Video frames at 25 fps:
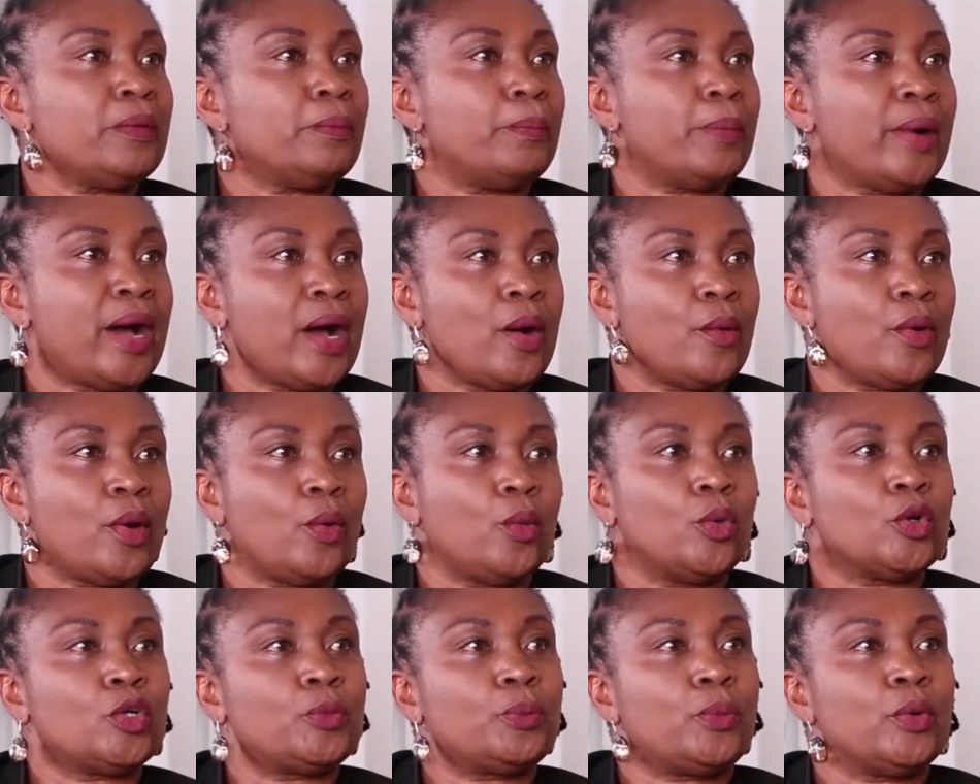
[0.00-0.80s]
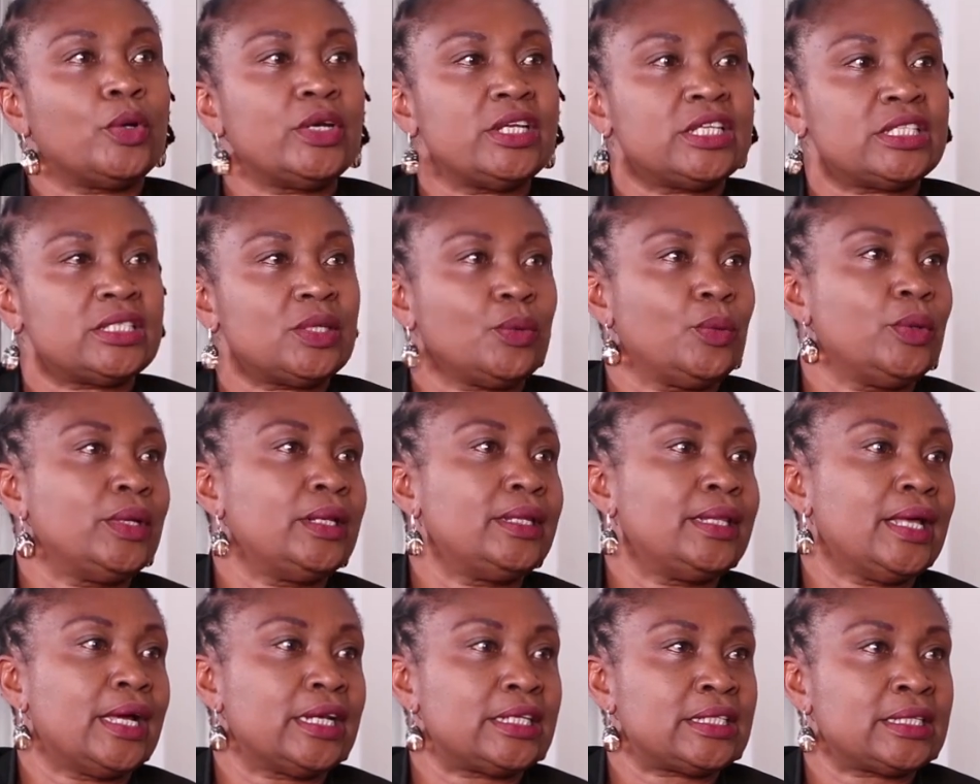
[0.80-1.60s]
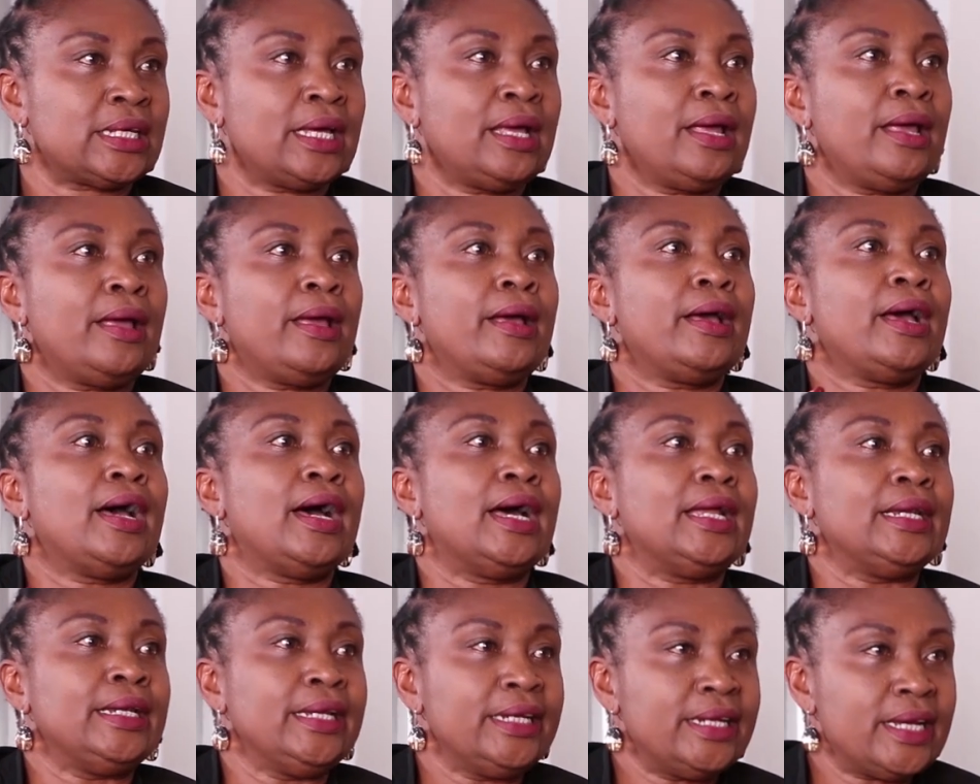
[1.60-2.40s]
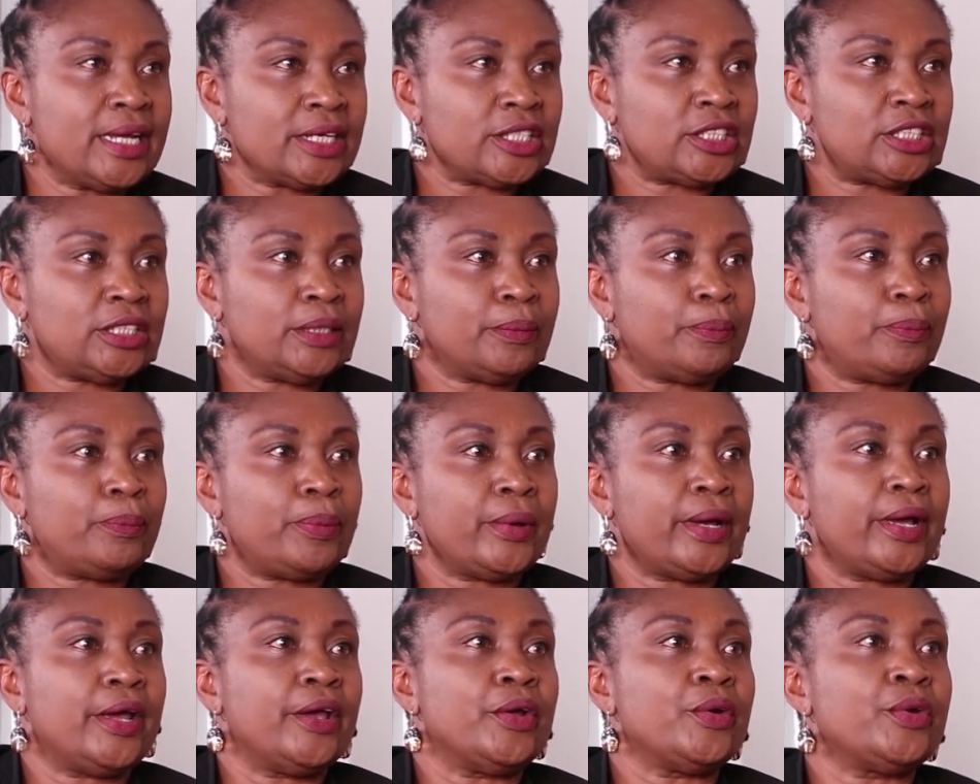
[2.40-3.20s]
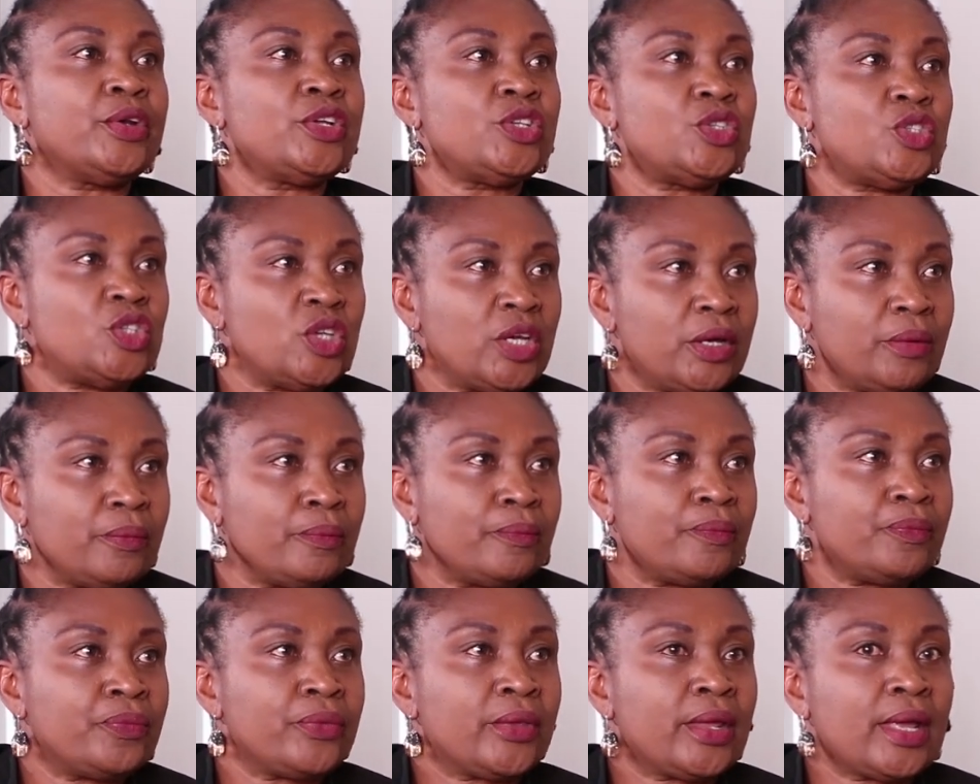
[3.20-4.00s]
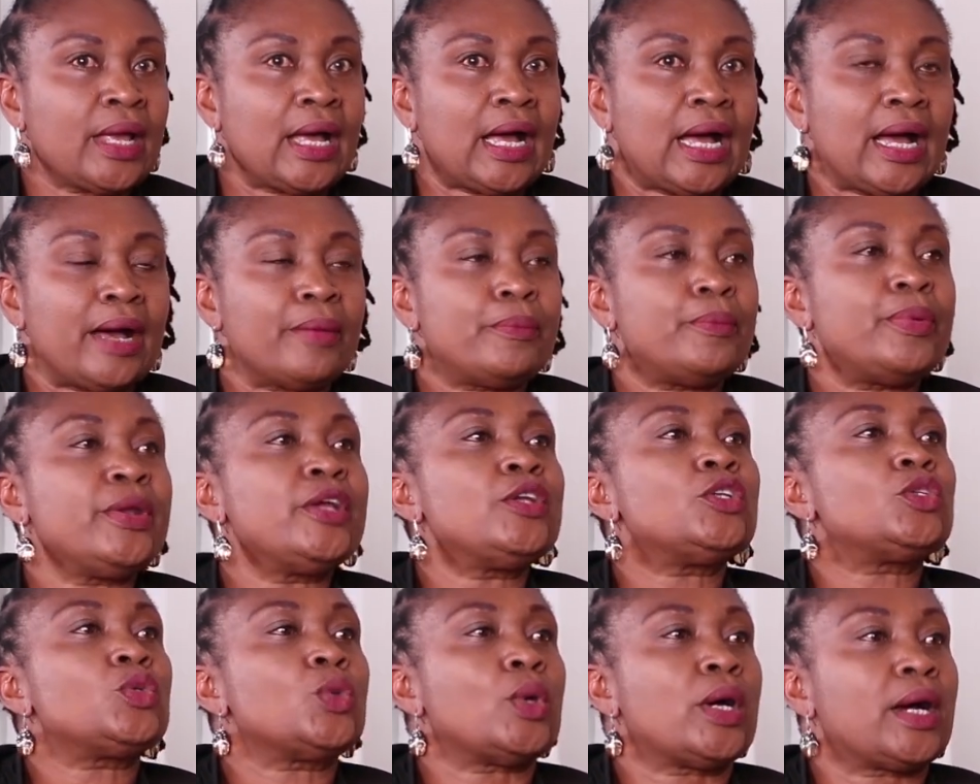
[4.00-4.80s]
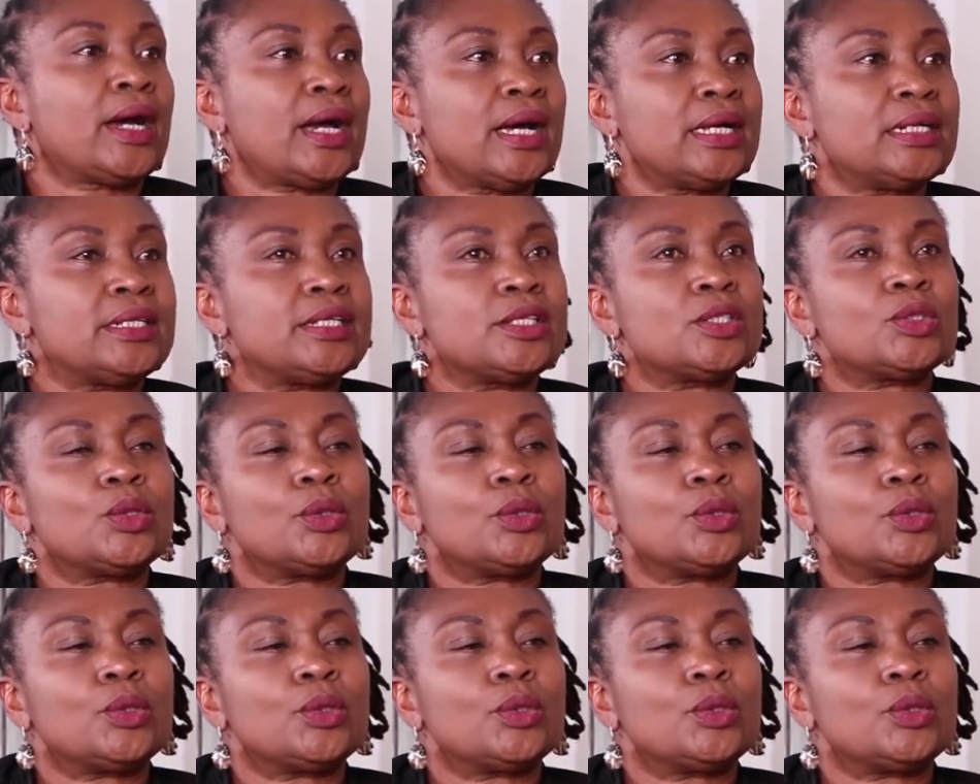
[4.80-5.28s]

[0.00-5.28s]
in power, what policy will that uh, leadership uh, regime uh, bring to a country?